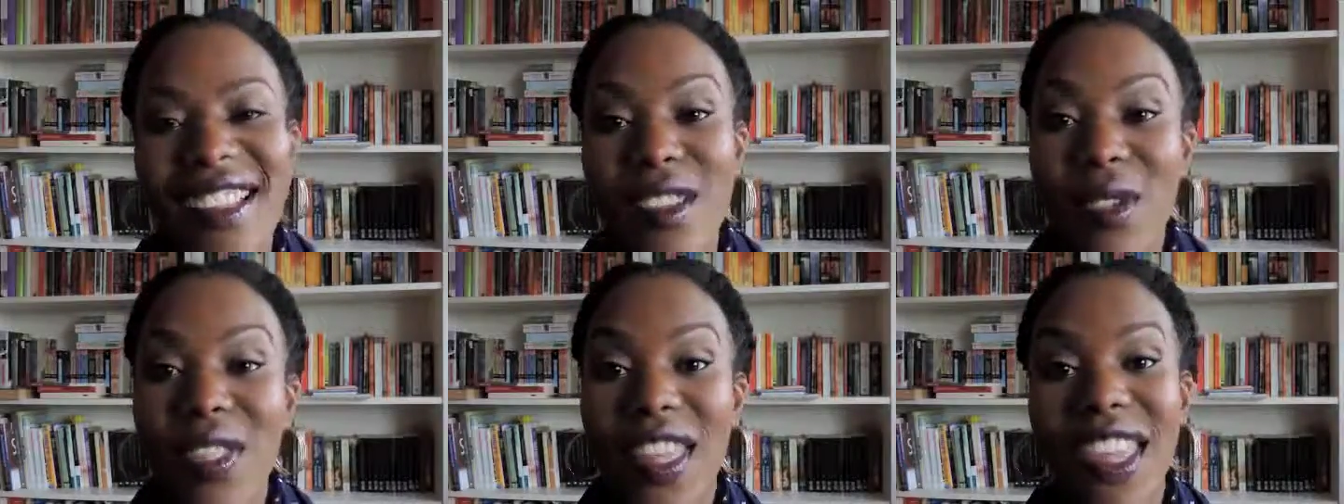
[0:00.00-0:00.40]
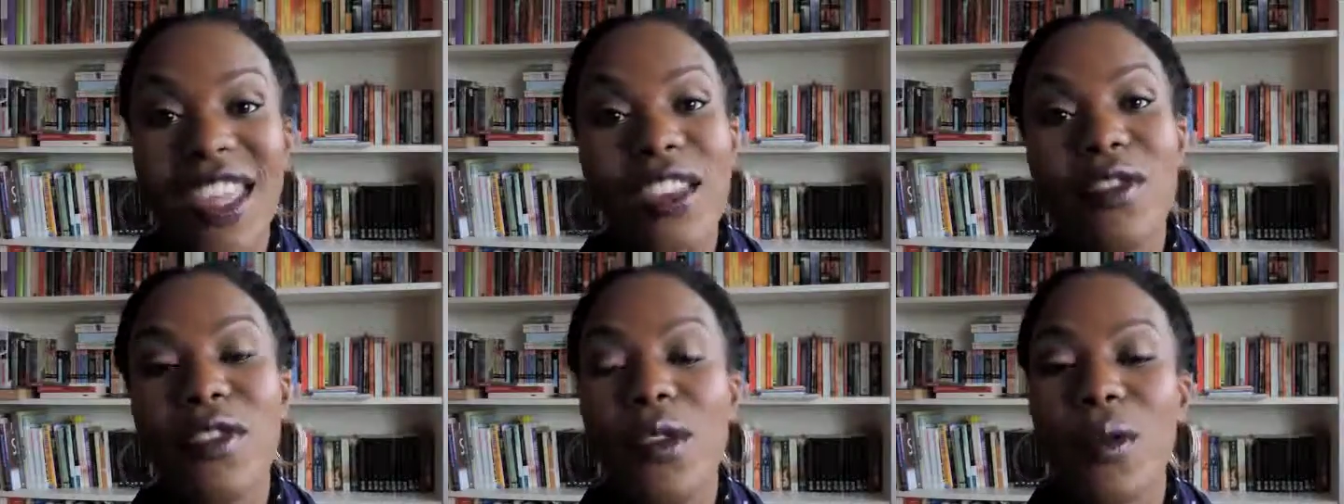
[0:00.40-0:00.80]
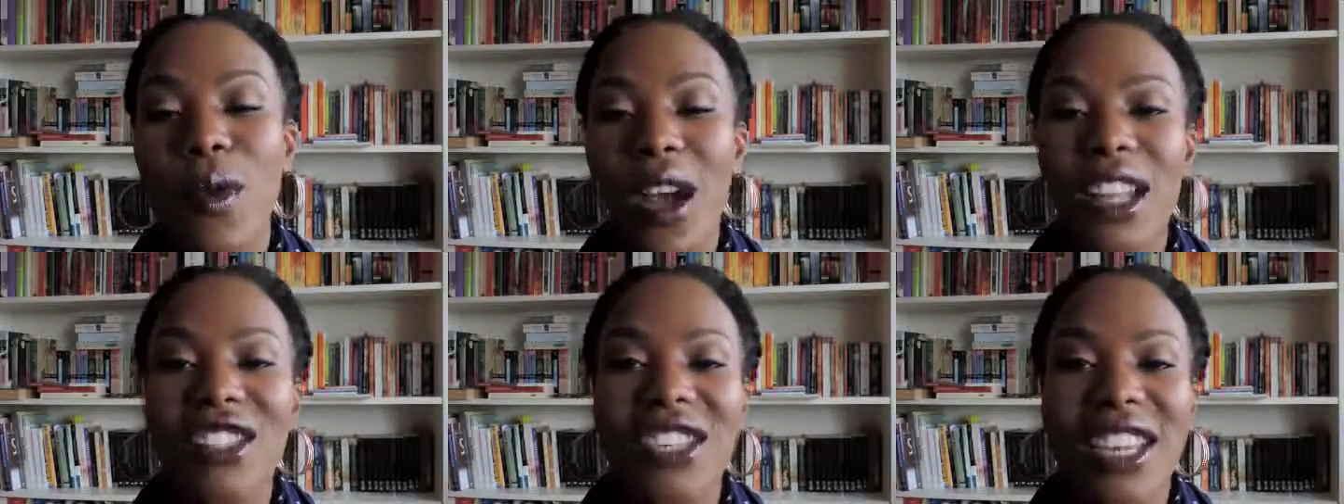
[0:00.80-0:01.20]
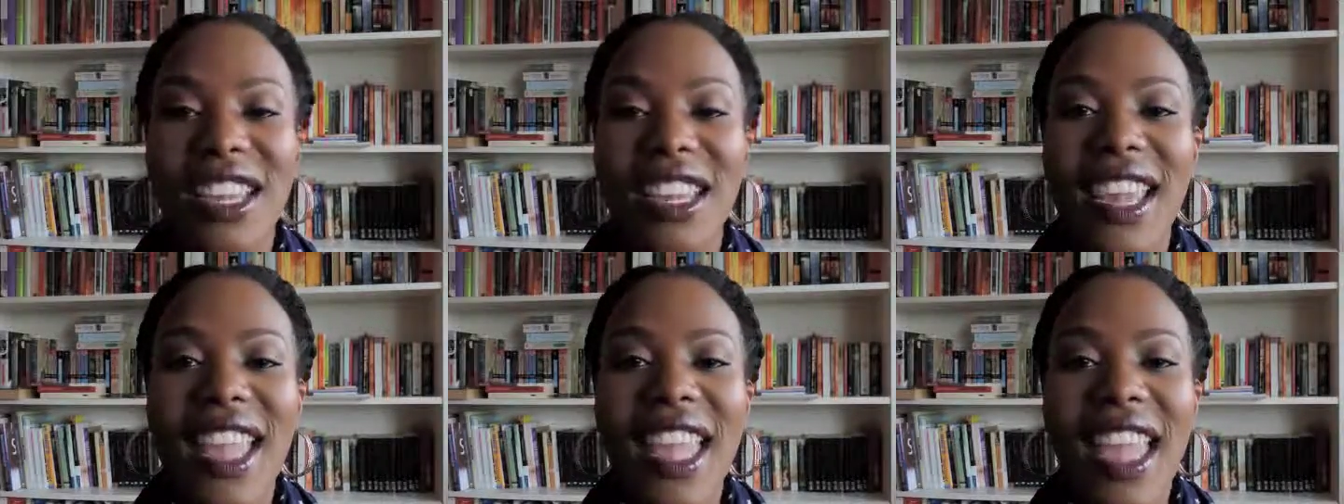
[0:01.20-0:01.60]
So thank you for
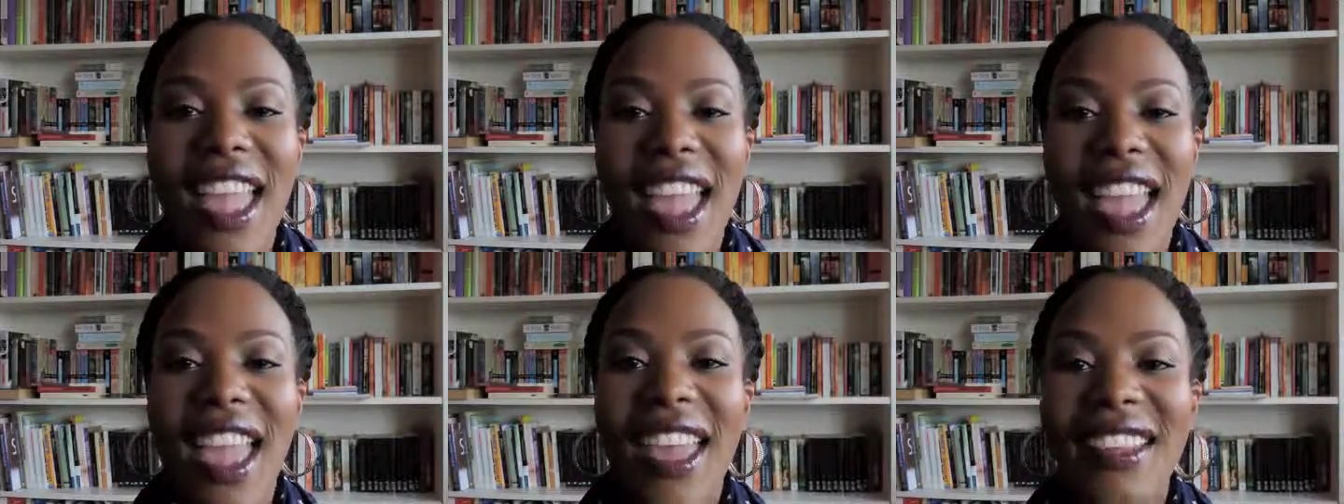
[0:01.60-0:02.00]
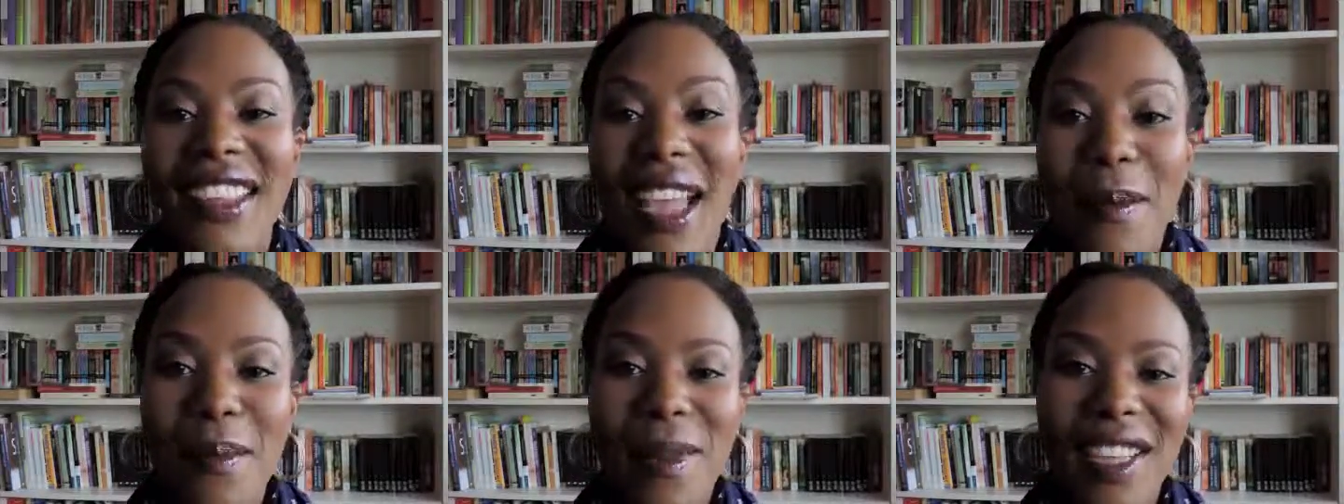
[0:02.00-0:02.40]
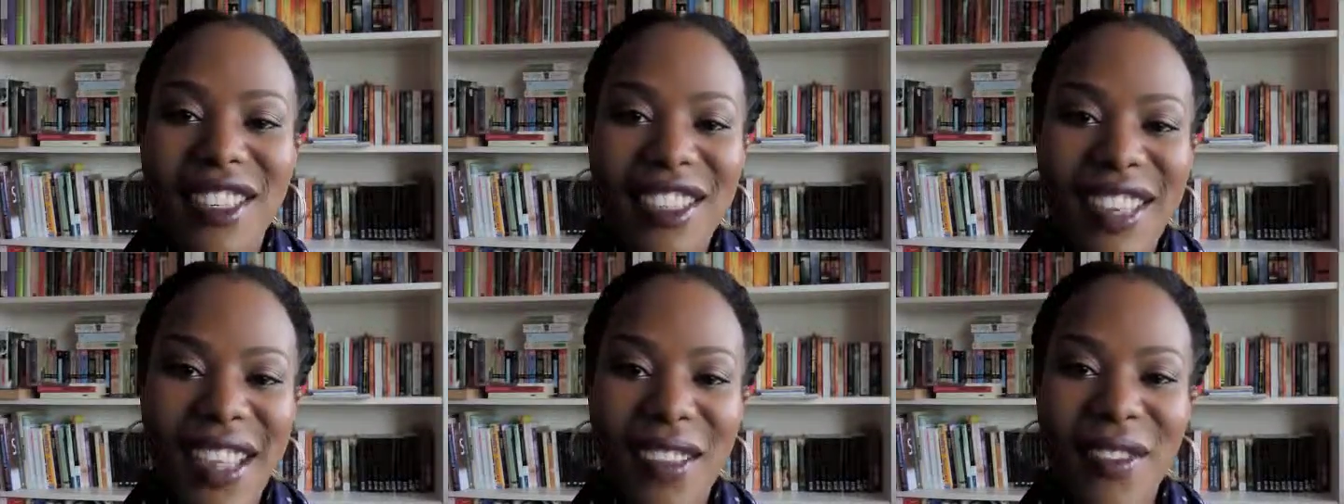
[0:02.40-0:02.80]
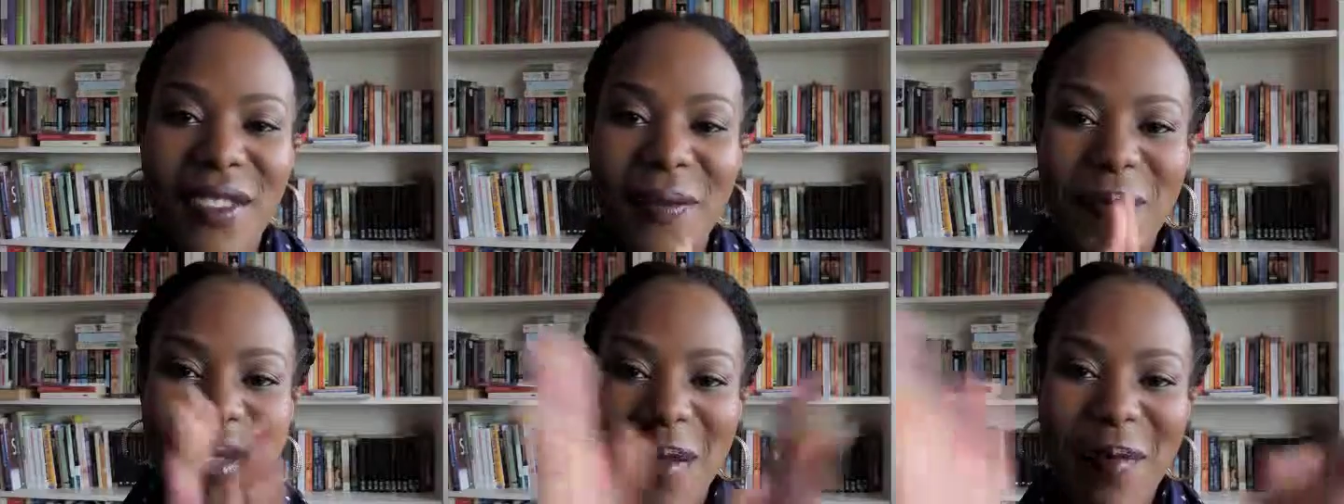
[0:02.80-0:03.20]
watching, and much love.
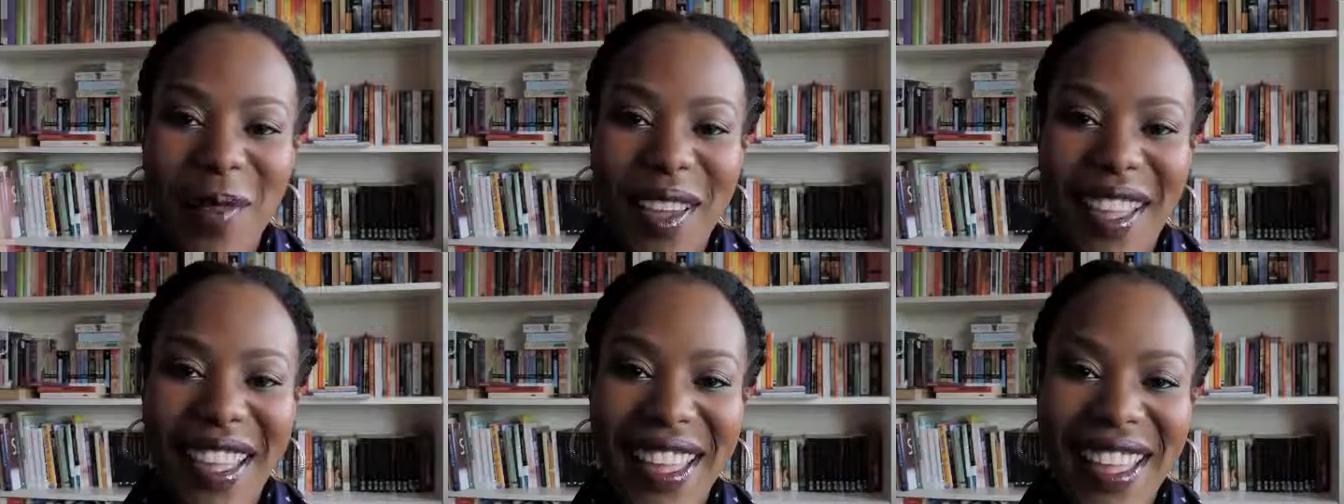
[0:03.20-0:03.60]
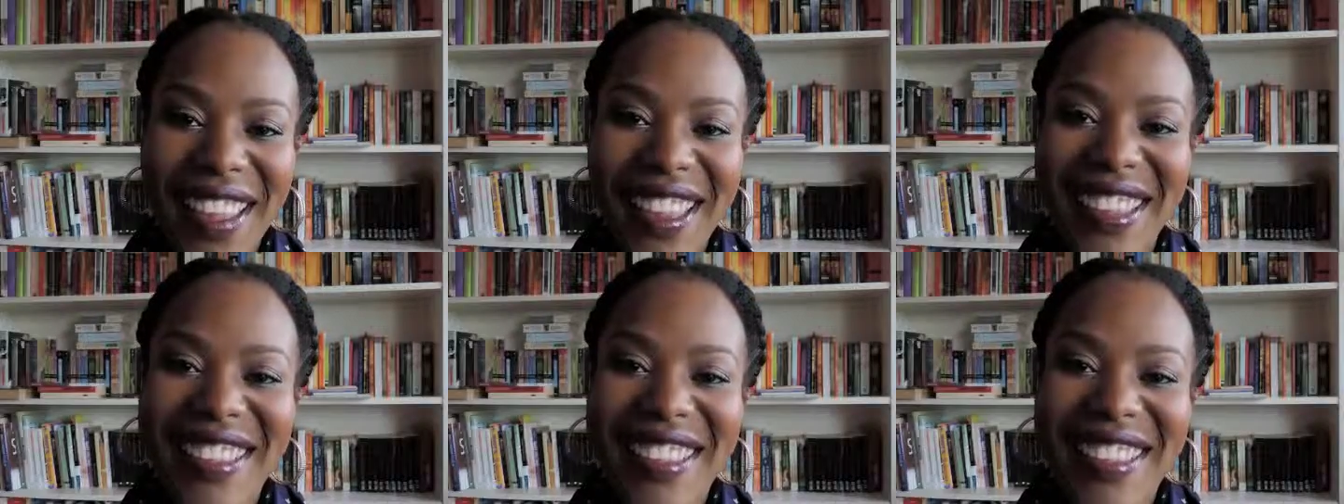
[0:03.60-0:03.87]
Bye.